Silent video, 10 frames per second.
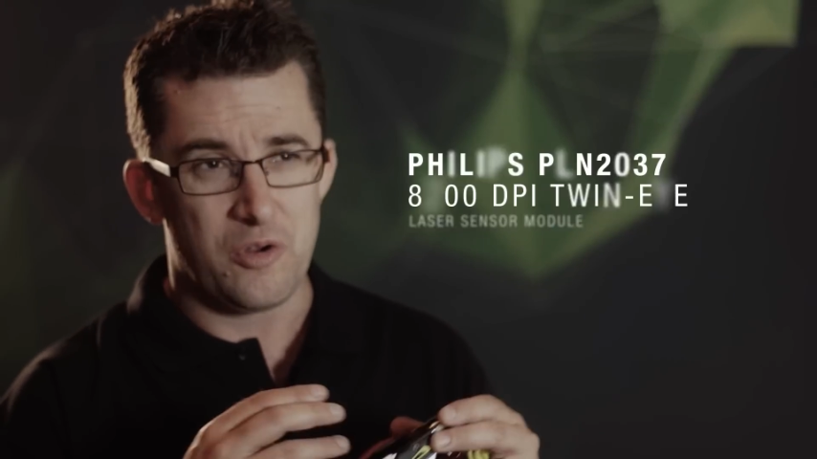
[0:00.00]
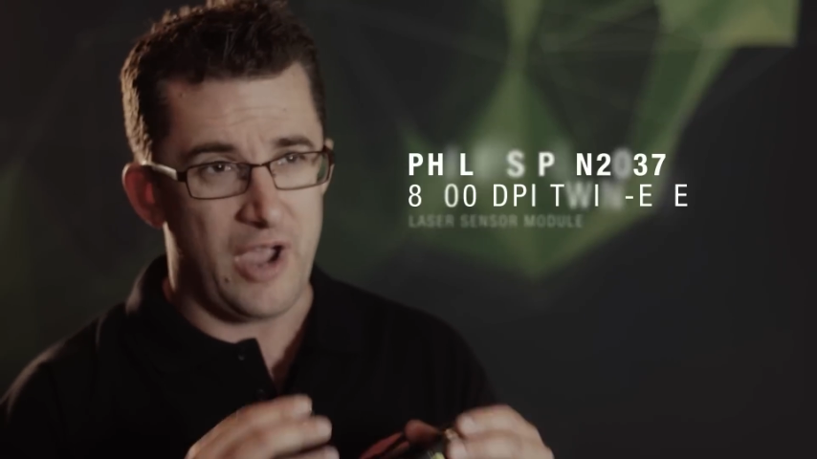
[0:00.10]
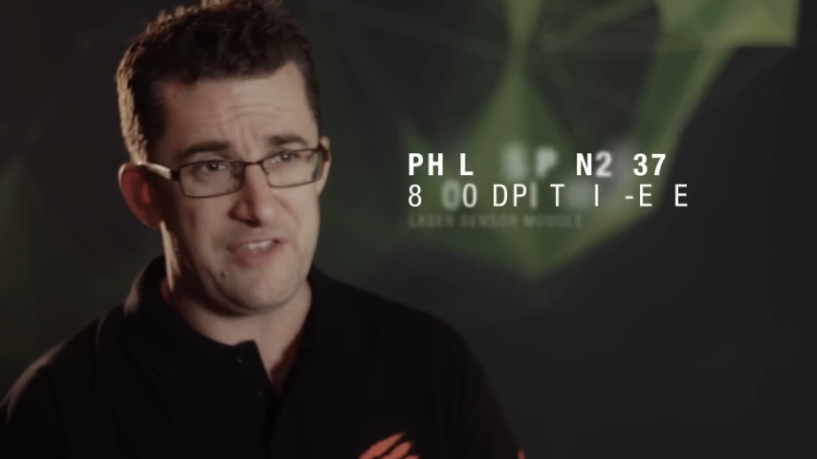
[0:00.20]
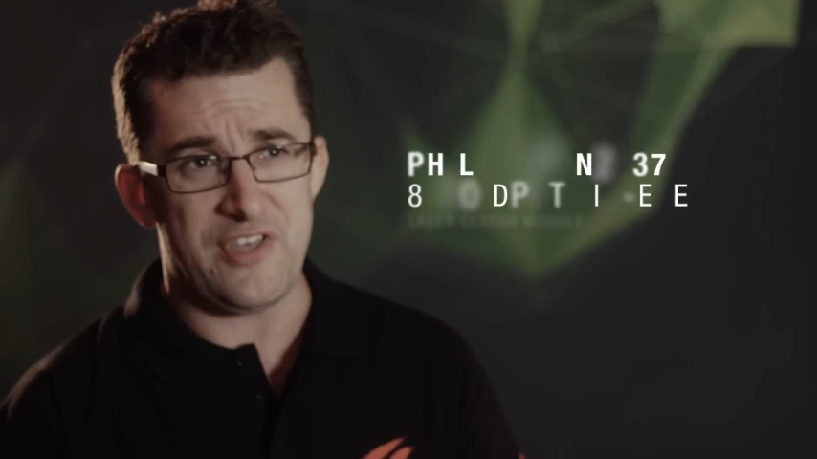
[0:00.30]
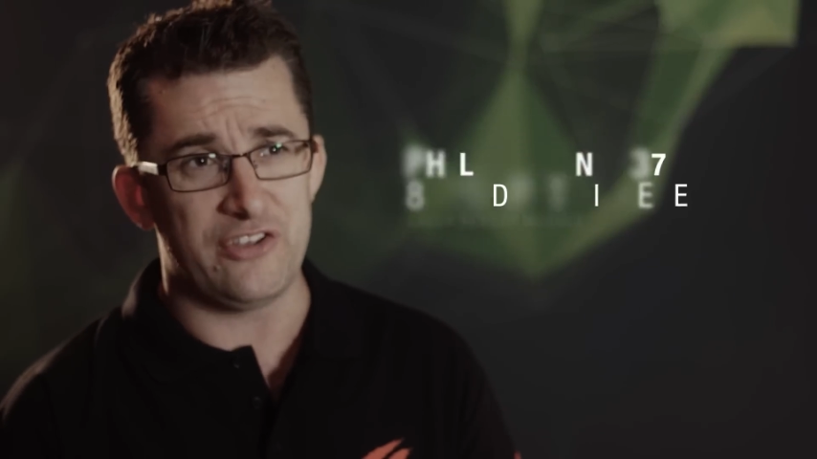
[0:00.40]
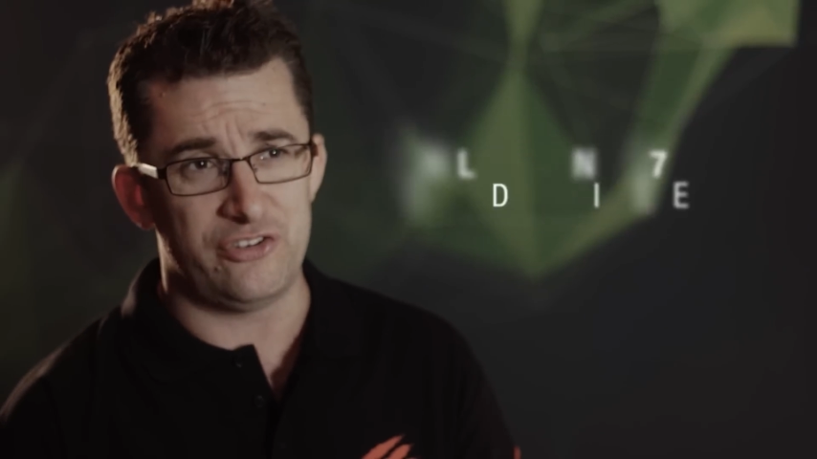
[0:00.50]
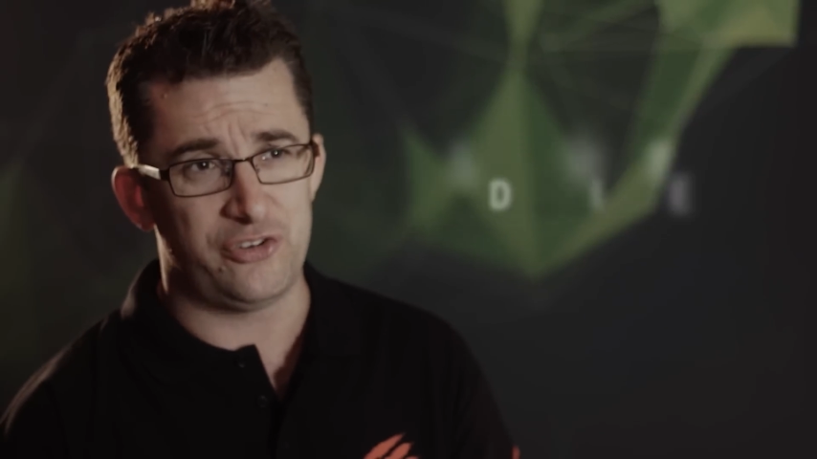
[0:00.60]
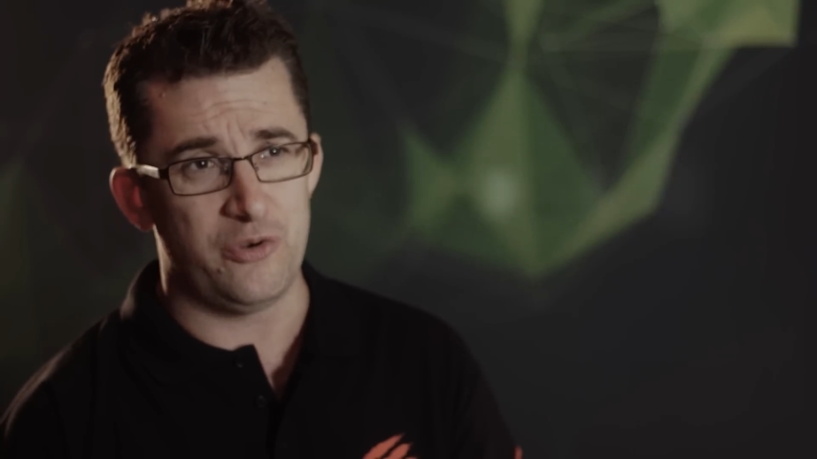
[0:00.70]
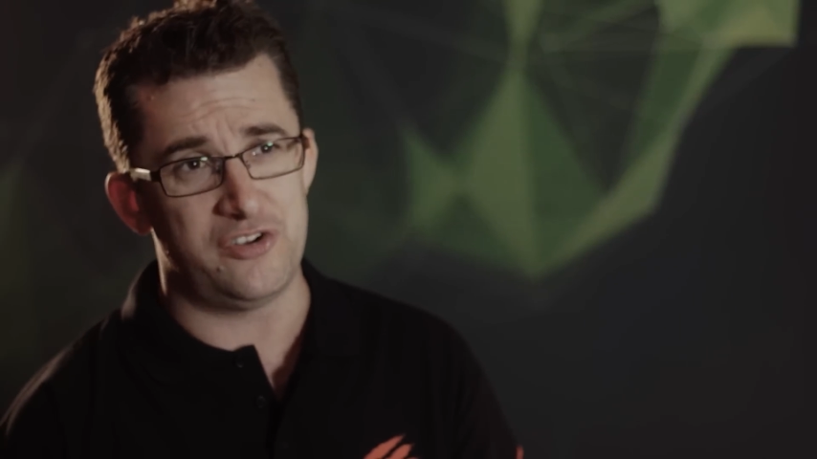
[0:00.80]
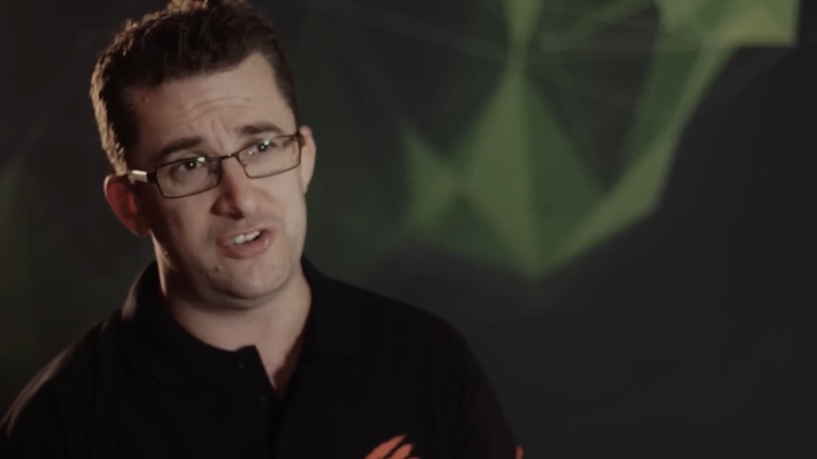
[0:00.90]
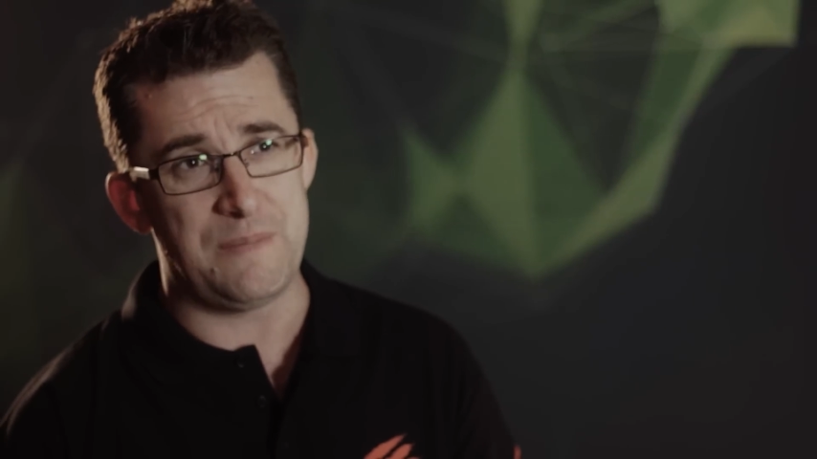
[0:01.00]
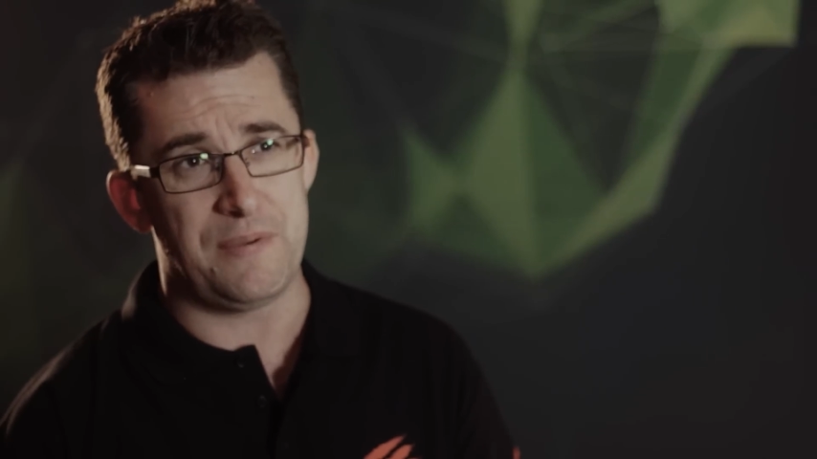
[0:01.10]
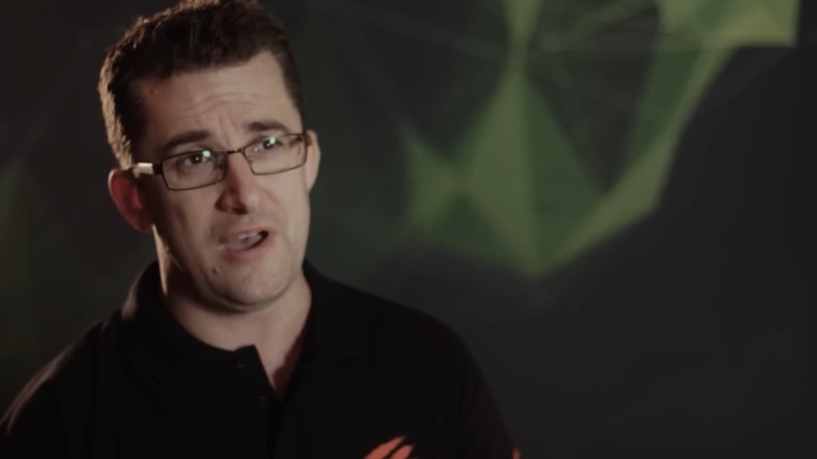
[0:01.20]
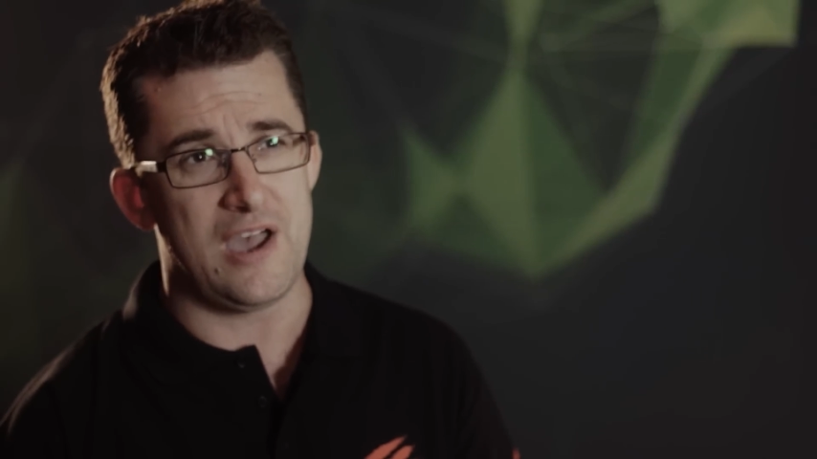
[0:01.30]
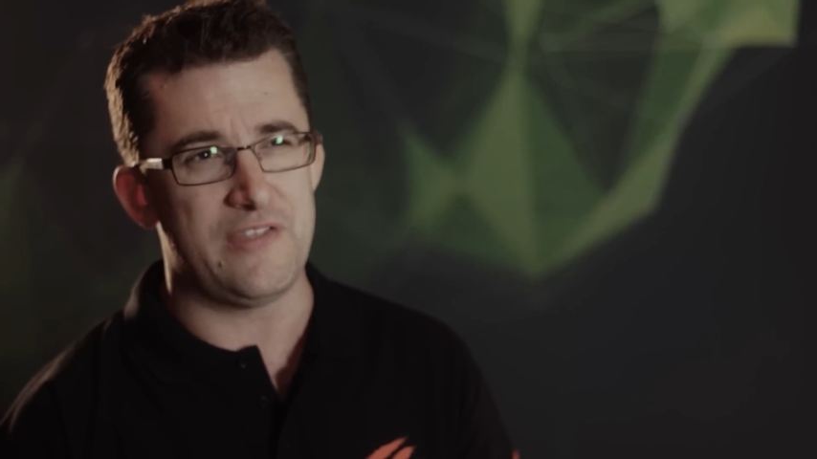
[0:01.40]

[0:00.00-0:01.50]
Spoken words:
8200 DPI.